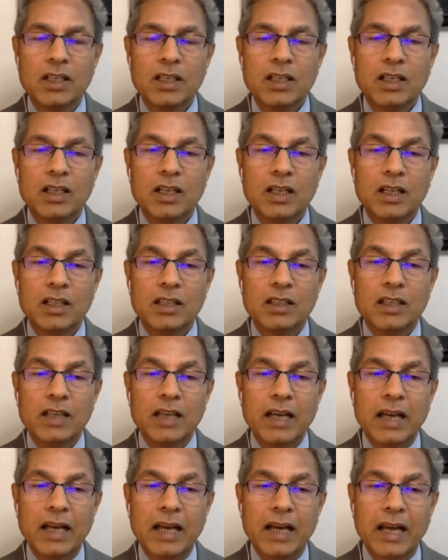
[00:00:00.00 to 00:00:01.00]

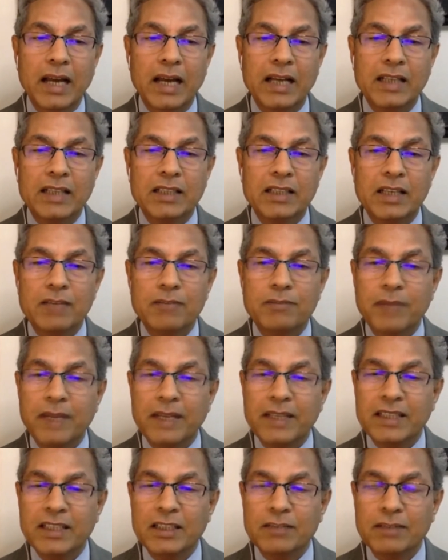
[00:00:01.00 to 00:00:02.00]
and they
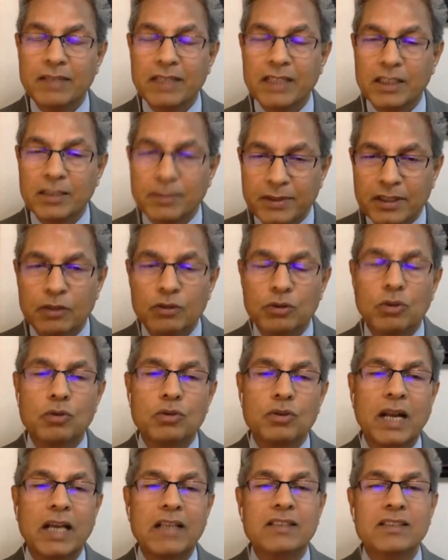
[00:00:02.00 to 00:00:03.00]
find it very difficult
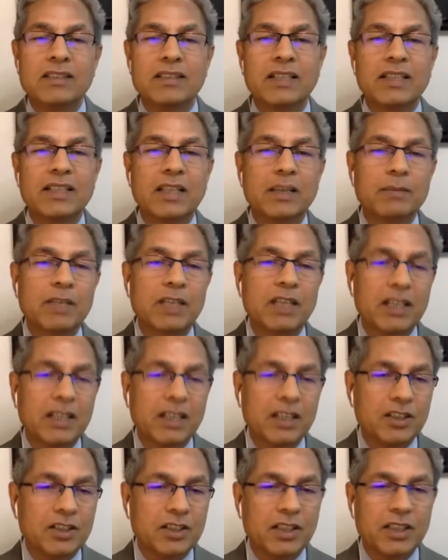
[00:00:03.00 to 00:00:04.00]
to translate them in
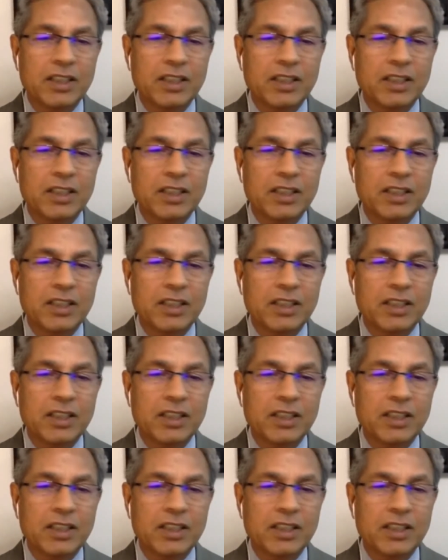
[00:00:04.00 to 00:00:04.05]
English.